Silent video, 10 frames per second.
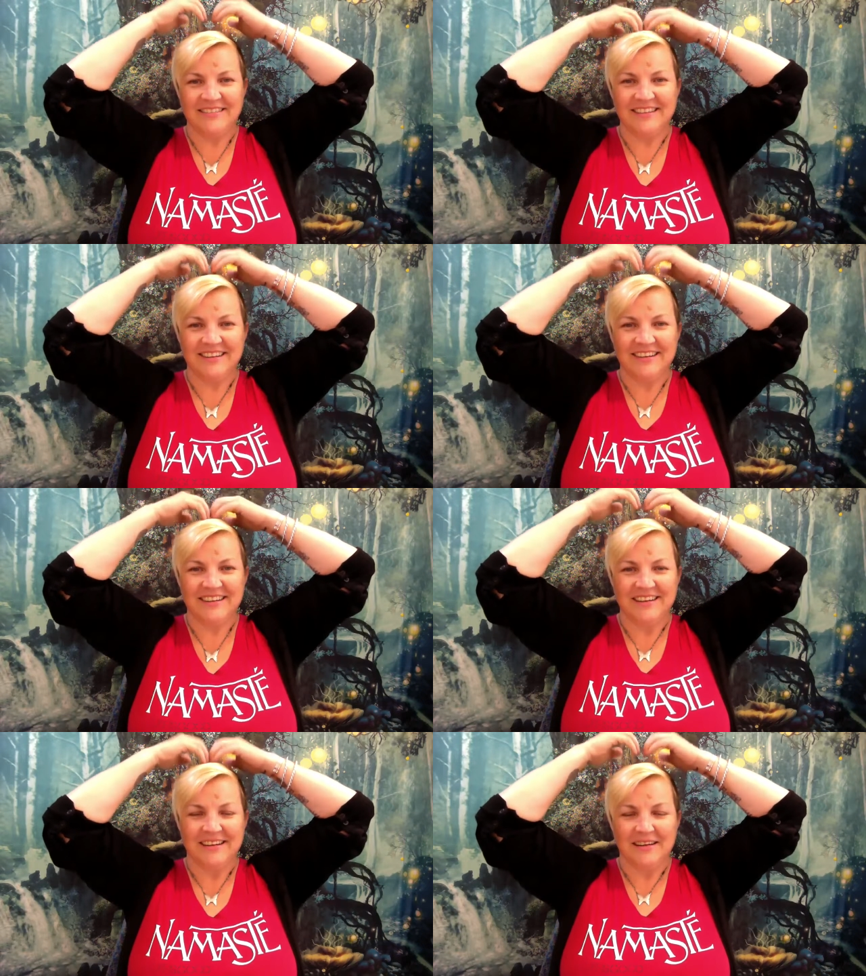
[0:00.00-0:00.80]

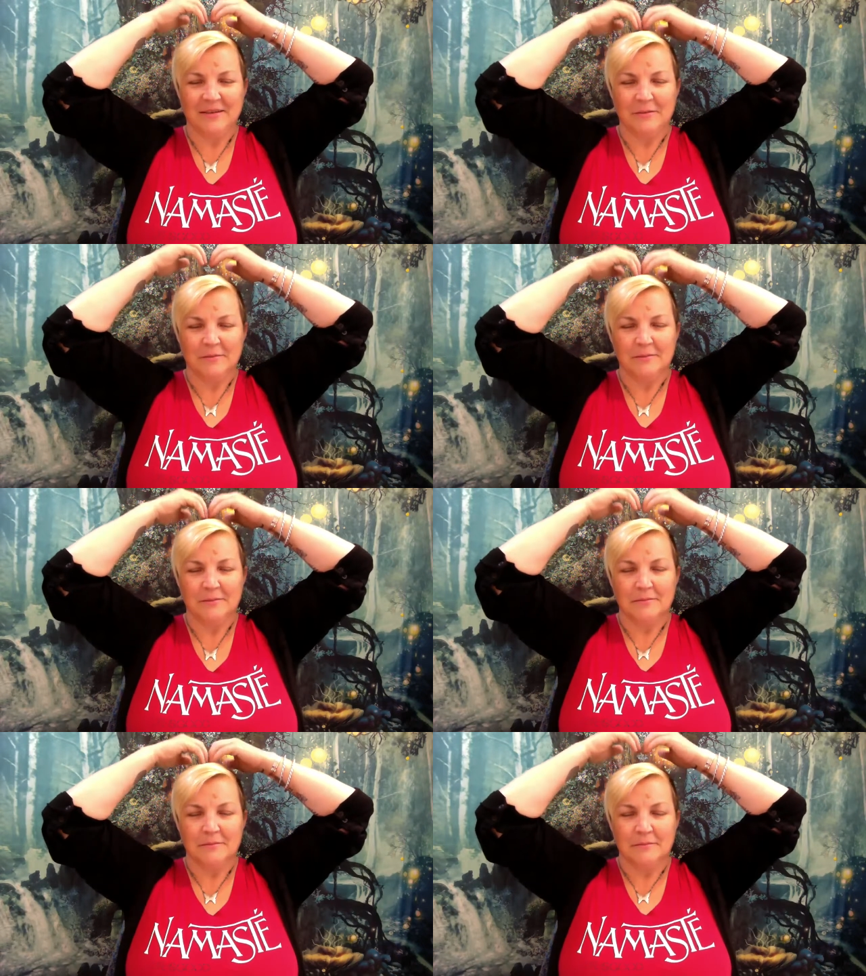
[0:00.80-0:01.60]

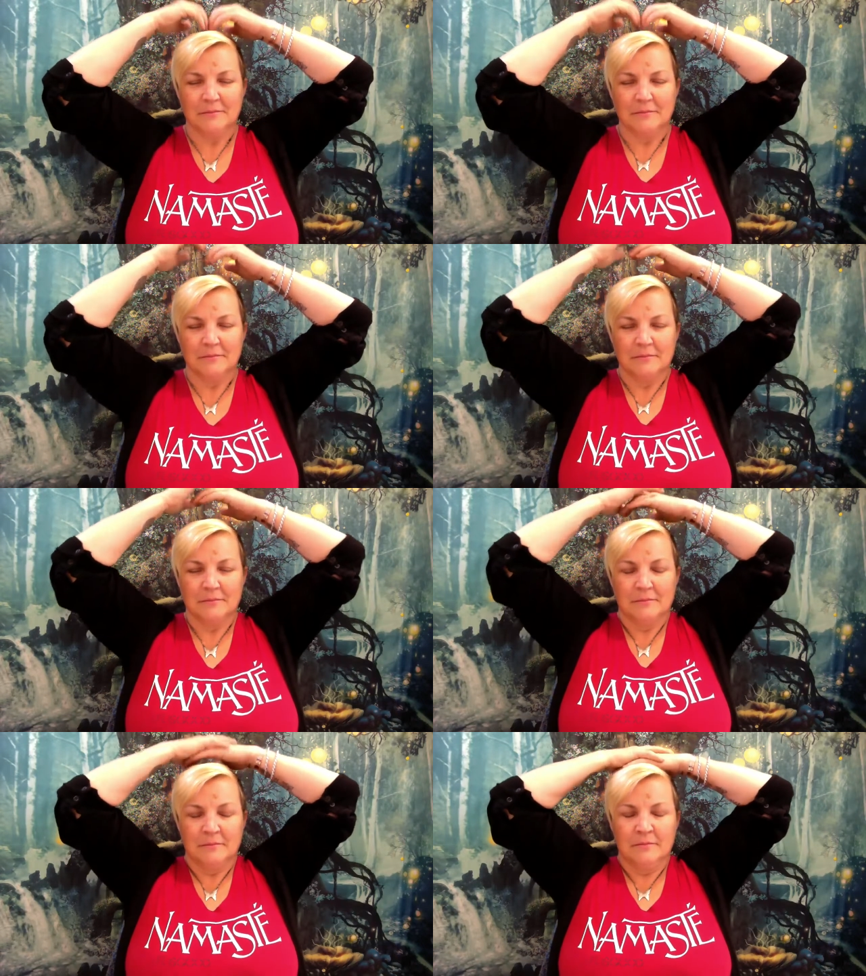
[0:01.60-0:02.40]

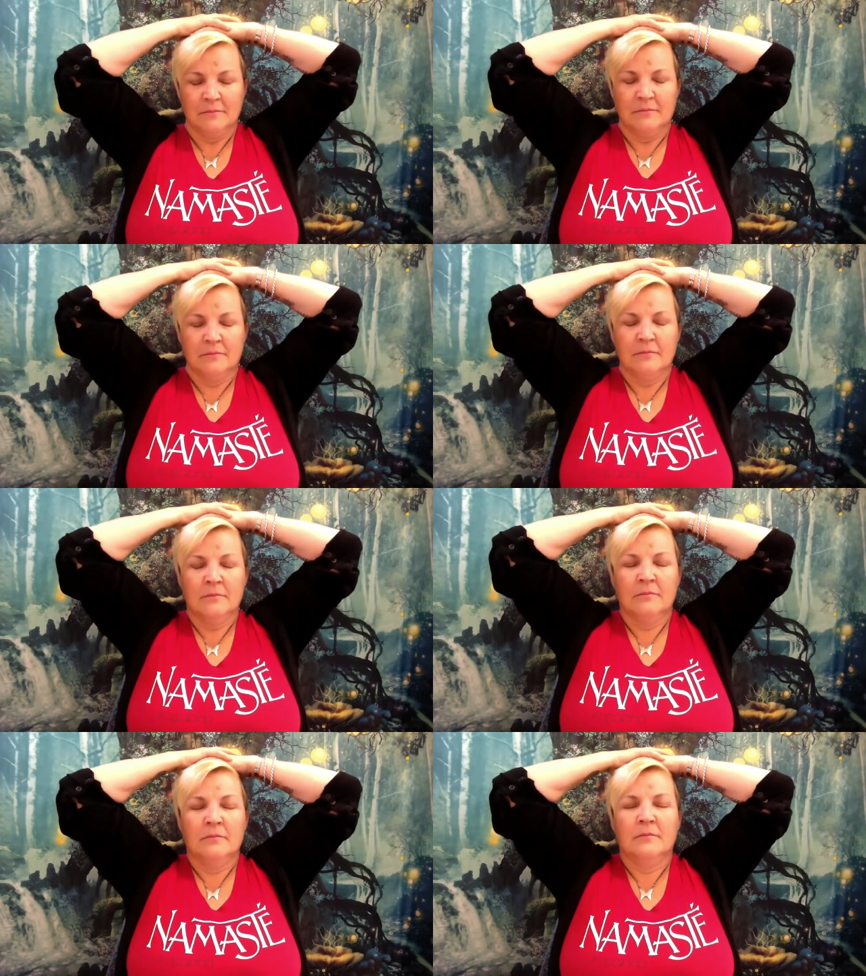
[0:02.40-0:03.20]

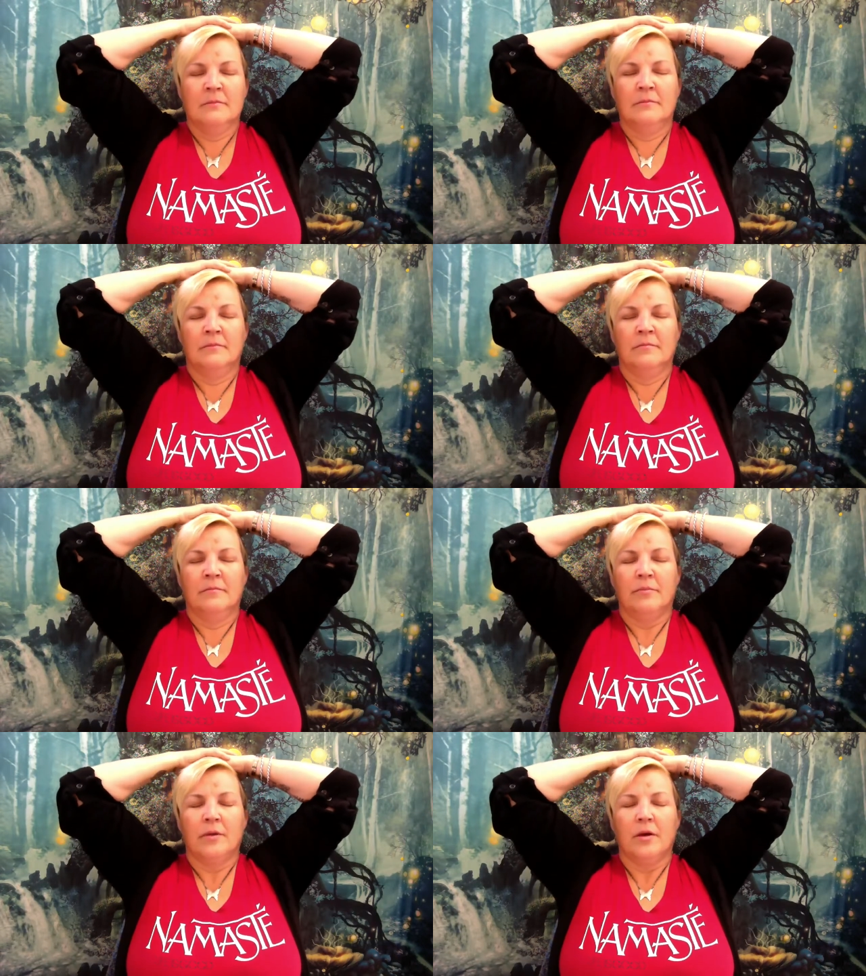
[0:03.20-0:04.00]

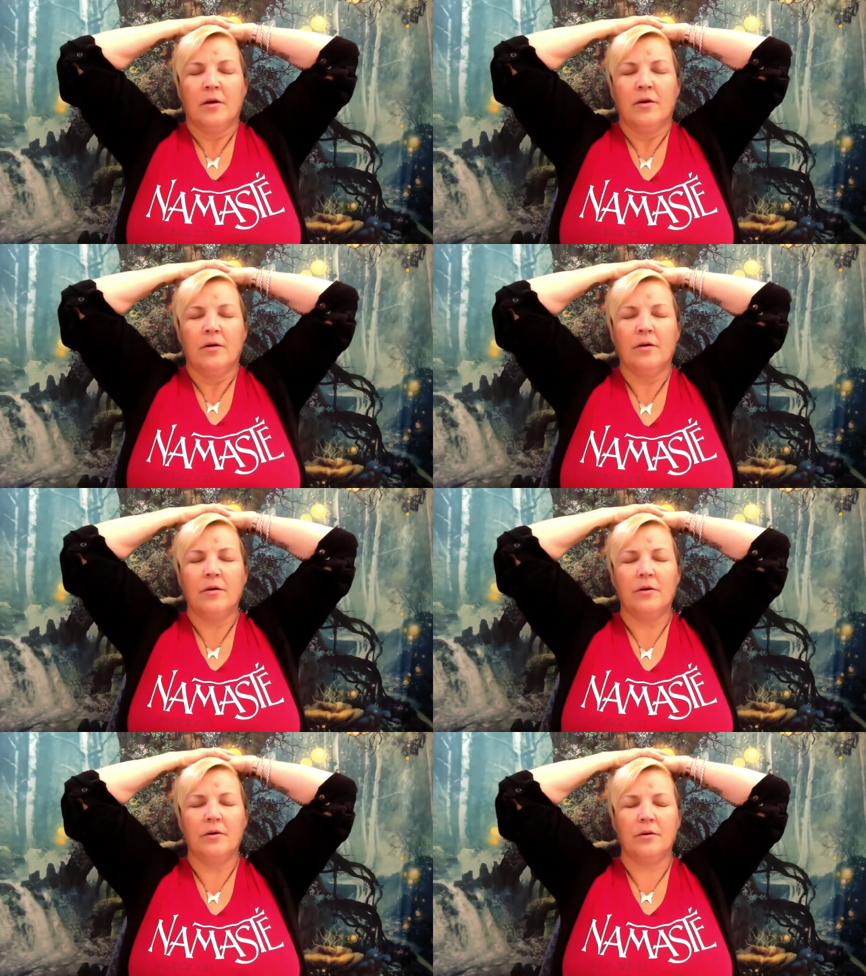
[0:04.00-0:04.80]

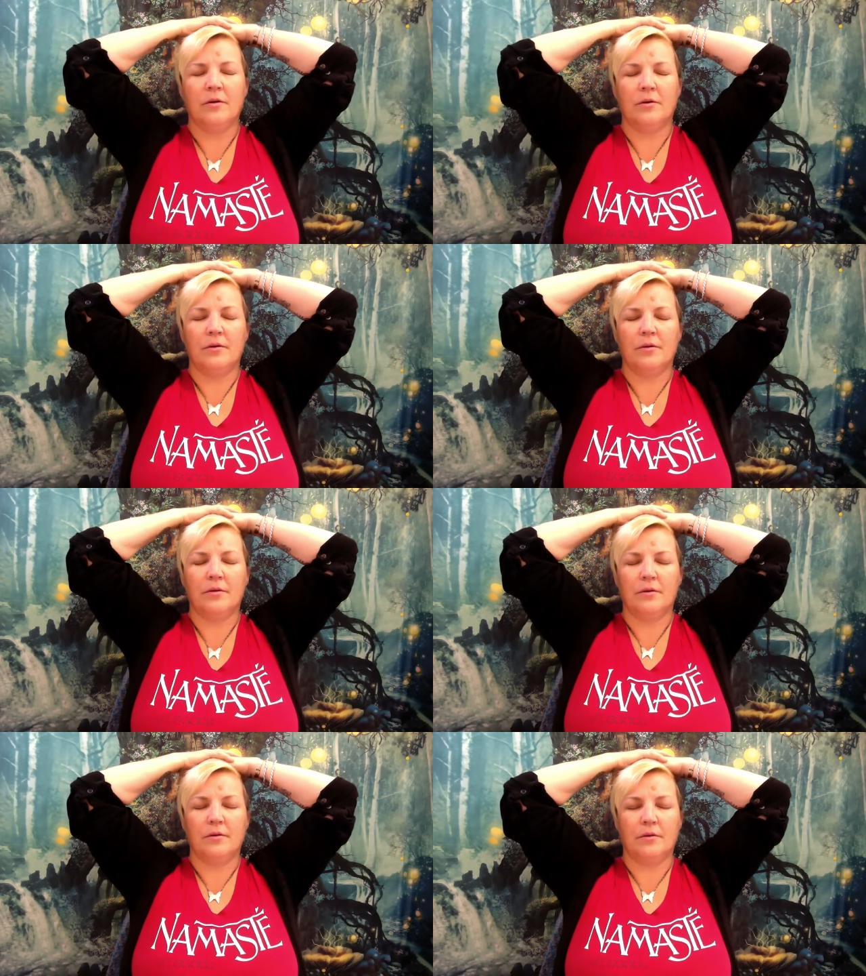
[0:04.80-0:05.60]

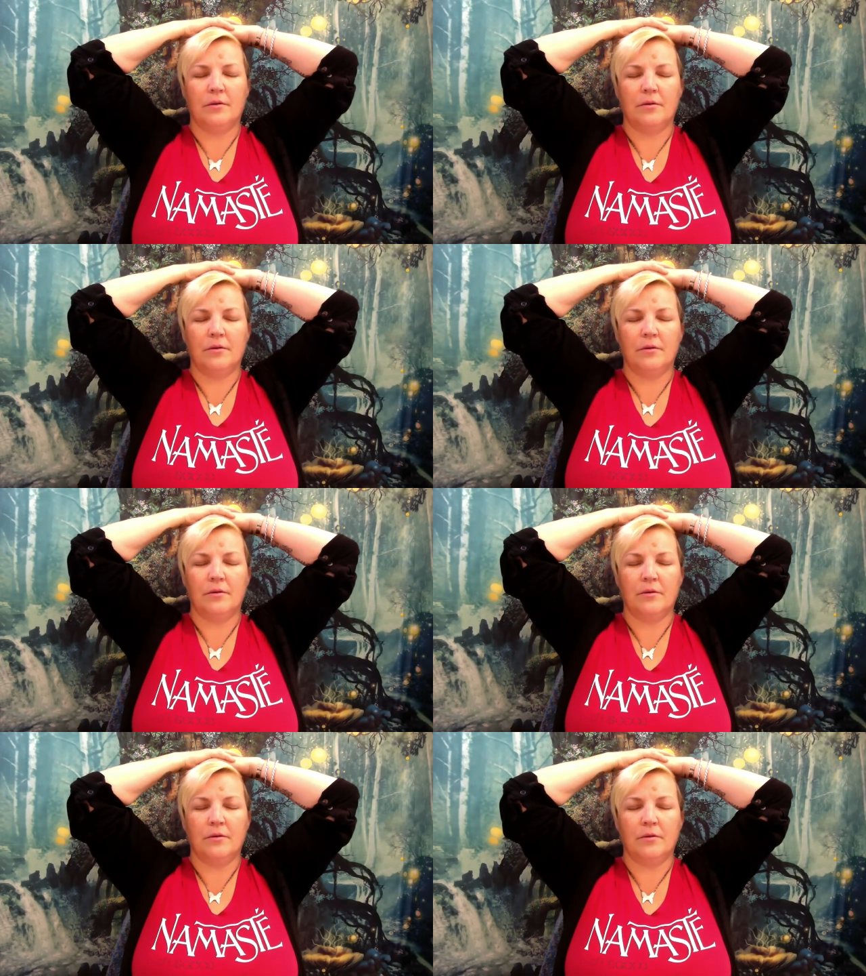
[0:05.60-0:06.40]

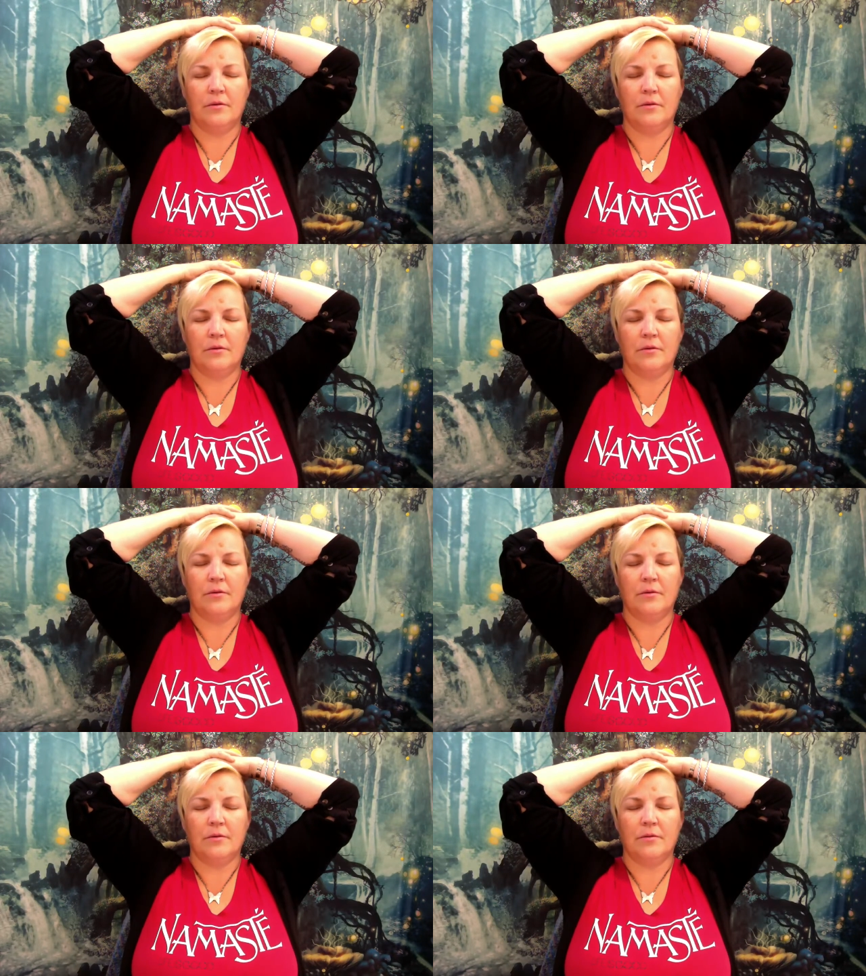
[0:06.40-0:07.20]
Nobody speaks.